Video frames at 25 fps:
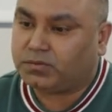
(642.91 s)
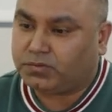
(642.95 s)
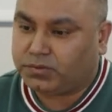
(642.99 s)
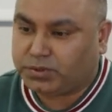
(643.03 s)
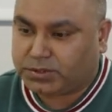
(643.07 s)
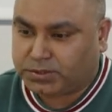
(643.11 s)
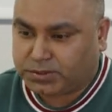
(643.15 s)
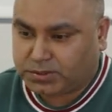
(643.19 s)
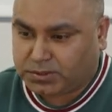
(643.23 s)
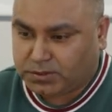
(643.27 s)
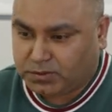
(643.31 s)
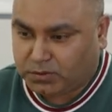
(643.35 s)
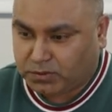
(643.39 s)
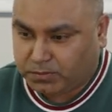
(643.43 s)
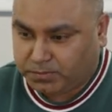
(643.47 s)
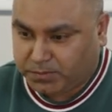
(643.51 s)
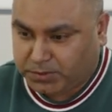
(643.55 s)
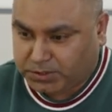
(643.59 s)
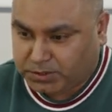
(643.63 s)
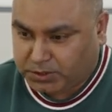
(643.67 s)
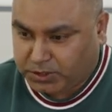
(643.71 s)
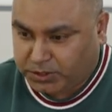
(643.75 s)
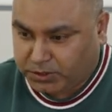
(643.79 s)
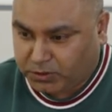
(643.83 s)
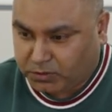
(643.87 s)
who is
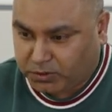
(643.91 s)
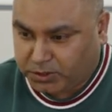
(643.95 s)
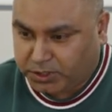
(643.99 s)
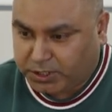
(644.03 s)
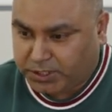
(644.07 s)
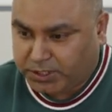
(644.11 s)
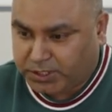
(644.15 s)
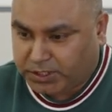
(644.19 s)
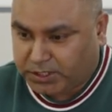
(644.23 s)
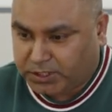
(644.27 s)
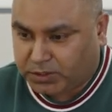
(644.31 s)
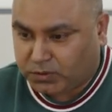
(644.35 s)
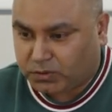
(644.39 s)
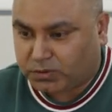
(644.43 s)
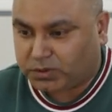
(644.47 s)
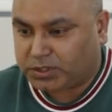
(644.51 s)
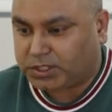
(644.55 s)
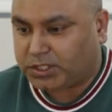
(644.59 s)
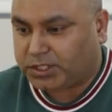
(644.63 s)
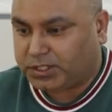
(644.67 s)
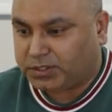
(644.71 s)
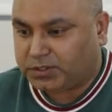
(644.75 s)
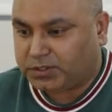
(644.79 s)
obviously already took the